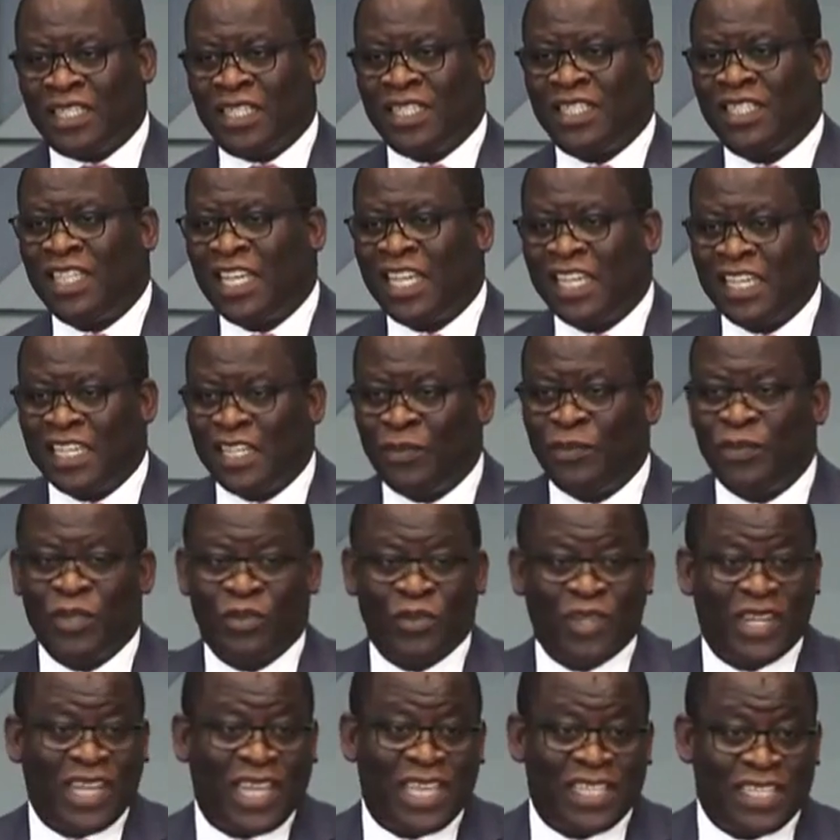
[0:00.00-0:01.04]
sit here and
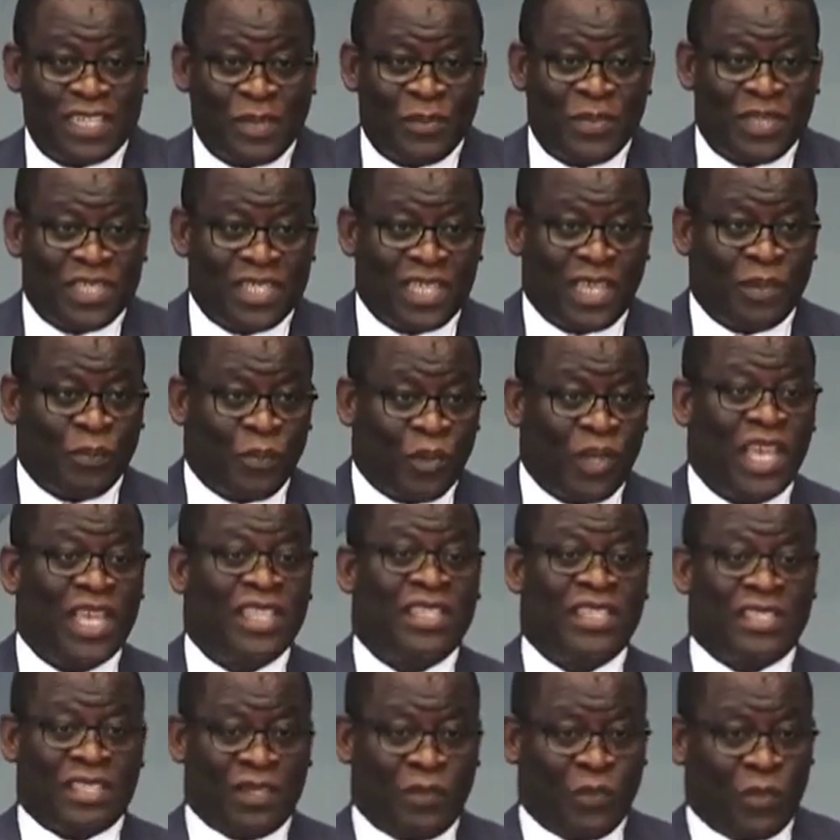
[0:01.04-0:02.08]
debate whether SMEs are important.
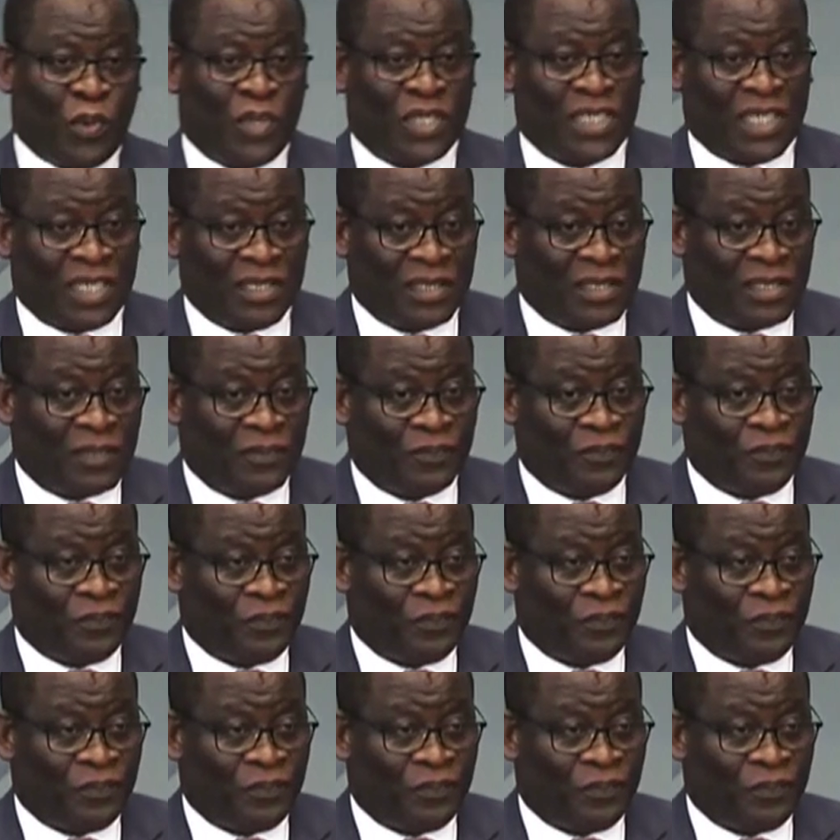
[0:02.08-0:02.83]
It is important.